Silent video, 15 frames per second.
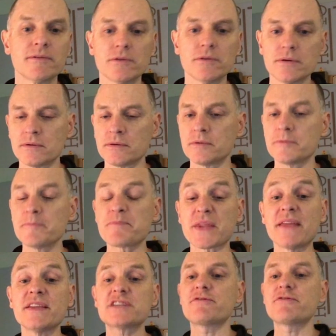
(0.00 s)
In
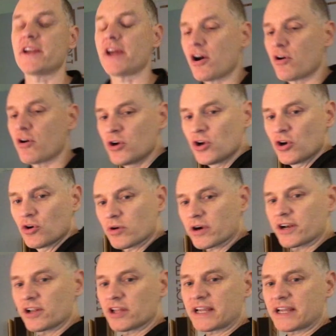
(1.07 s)
this video, we're
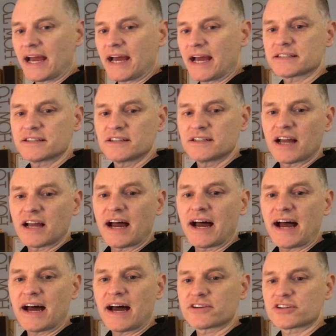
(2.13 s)
going to look at
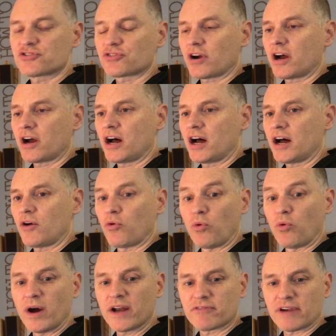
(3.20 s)
how to draw
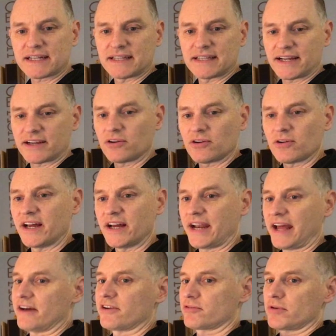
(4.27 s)
one rectangle and
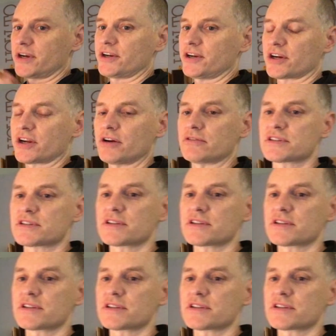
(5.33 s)
how to run your code.